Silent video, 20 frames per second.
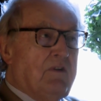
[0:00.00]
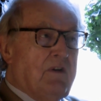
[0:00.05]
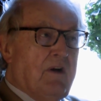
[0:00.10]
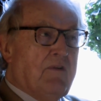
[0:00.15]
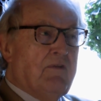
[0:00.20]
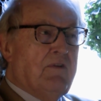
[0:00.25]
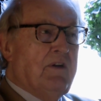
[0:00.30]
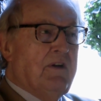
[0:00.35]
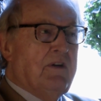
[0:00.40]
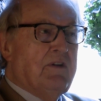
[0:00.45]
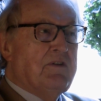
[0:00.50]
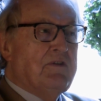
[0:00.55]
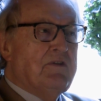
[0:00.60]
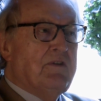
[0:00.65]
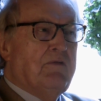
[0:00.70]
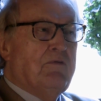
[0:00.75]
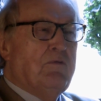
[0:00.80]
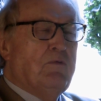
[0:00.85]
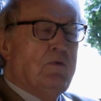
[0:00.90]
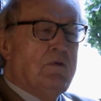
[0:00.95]
governance,
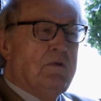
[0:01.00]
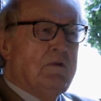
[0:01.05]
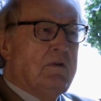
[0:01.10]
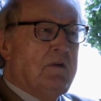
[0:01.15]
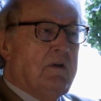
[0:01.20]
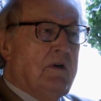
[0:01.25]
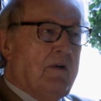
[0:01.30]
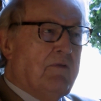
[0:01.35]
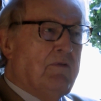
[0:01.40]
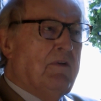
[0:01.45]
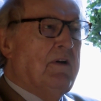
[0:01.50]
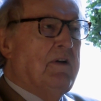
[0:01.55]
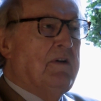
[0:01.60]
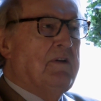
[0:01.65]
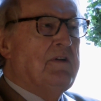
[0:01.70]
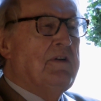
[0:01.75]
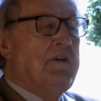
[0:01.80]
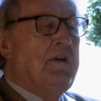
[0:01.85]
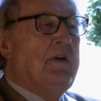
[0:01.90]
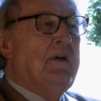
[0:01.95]
of world
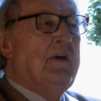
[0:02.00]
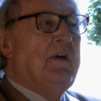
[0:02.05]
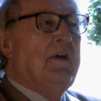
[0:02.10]
governance,